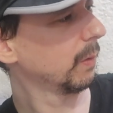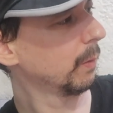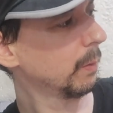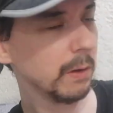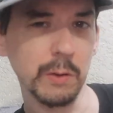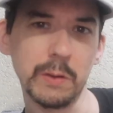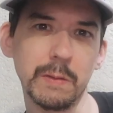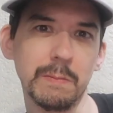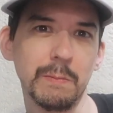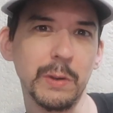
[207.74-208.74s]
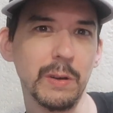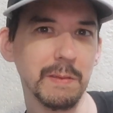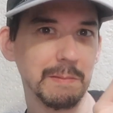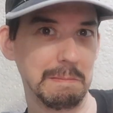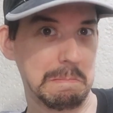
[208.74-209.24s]
Or look, we got
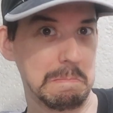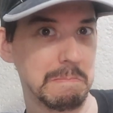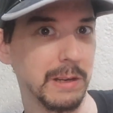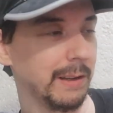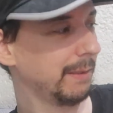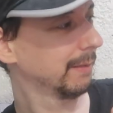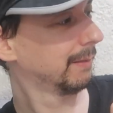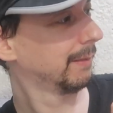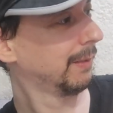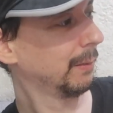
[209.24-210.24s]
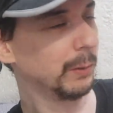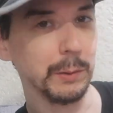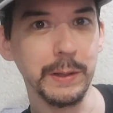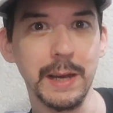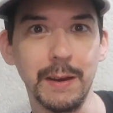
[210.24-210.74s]
like, what
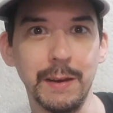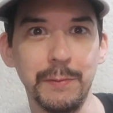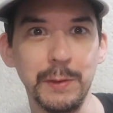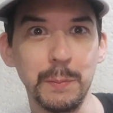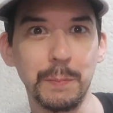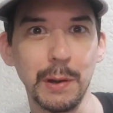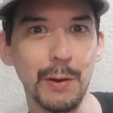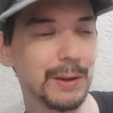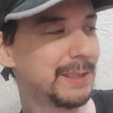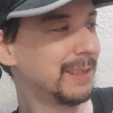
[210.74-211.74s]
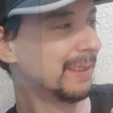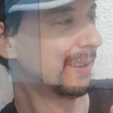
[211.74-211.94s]
did we get? A few blocks.